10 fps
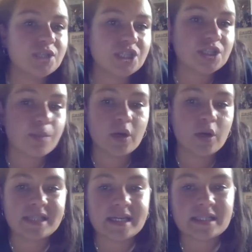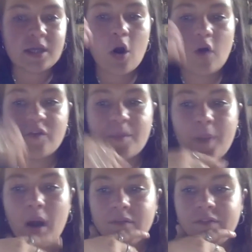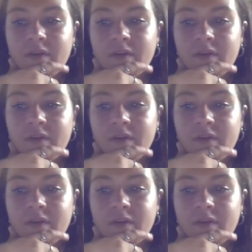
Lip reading: which is the politics of above.